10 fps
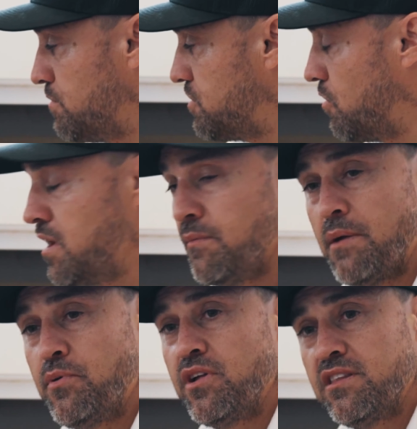So by
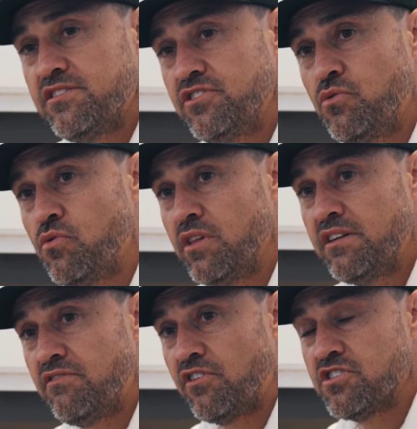putting the steel wool
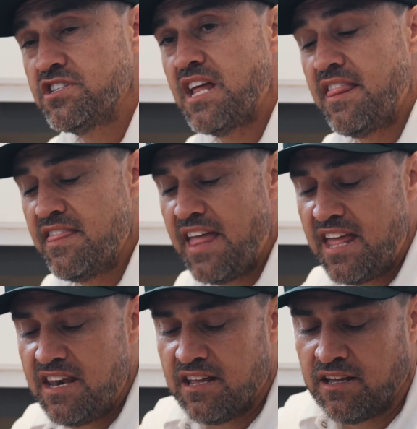in first and
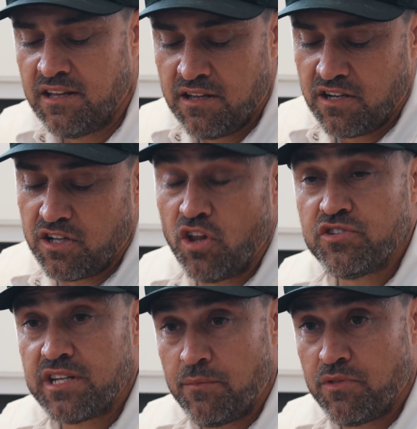then
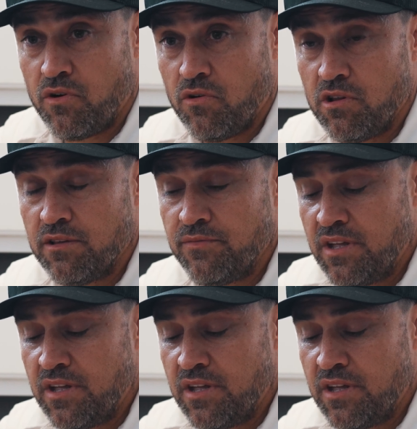closing up the hole,